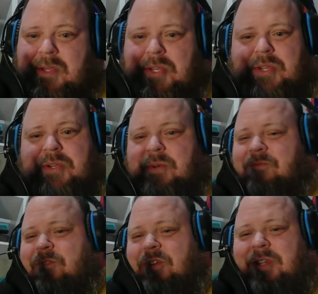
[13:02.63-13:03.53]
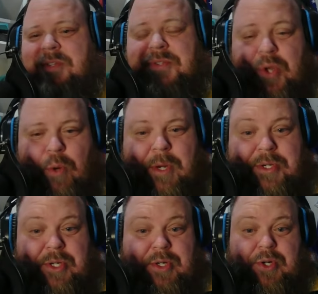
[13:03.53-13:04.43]
You, you, you did so
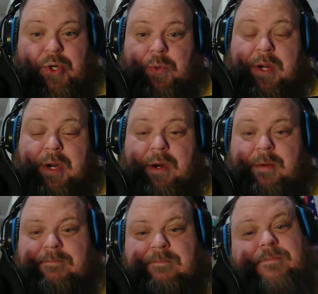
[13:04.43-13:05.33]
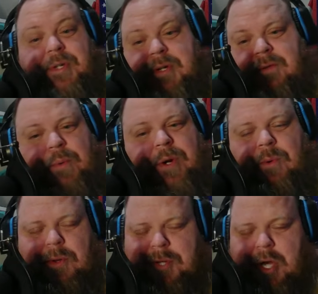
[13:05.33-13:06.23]
much in your career. Did you ever win a
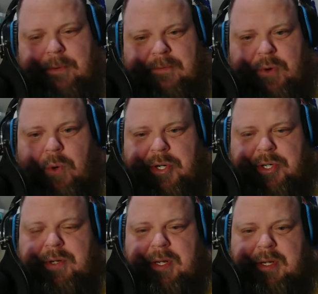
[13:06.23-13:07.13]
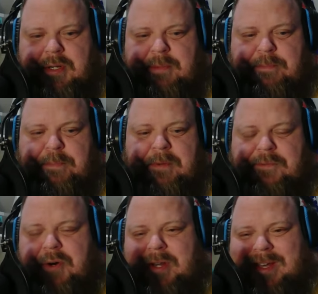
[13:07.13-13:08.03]
World Cup? Of course you didn't. But
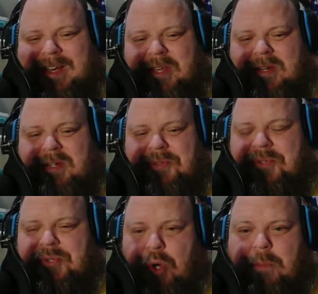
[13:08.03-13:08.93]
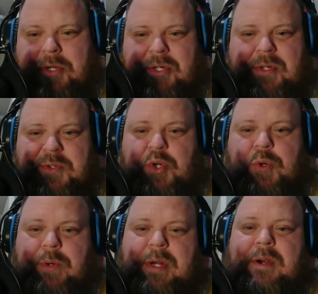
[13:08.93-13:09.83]
for a guy that did so much in his
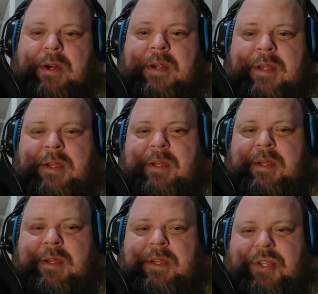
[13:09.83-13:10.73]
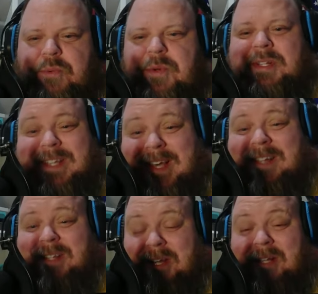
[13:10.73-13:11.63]
career, you really
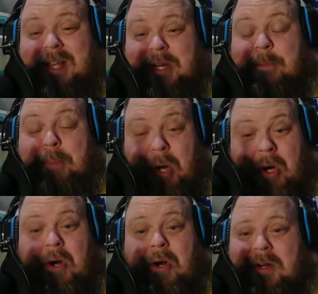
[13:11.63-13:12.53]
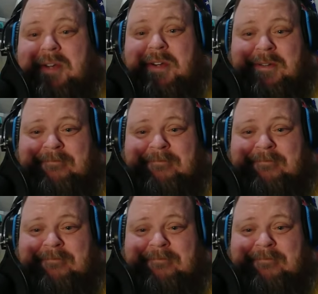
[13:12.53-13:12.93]
ended it like a punk.